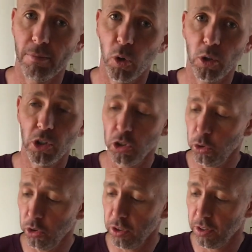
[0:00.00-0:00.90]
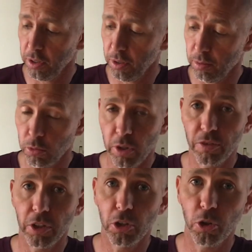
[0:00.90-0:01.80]
or just use it to
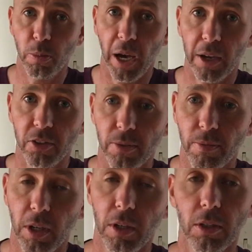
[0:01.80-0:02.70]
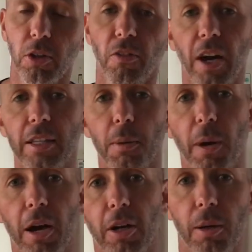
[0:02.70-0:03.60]
refill your 2 packs. You can find it at
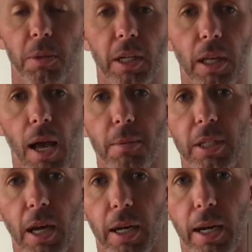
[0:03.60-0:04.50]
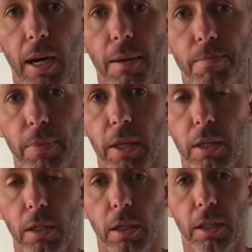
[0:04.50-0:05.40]
powercompanyclimbing.com.
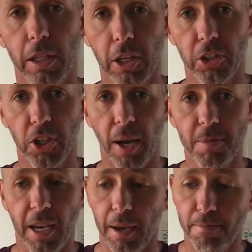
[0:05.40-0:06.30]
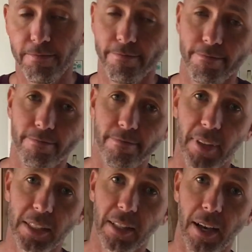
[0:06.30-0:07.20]
Click on the shop tab.
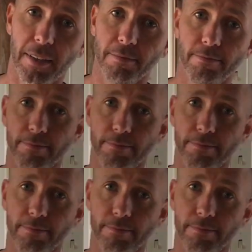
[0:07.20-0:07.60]
Thanks a lot.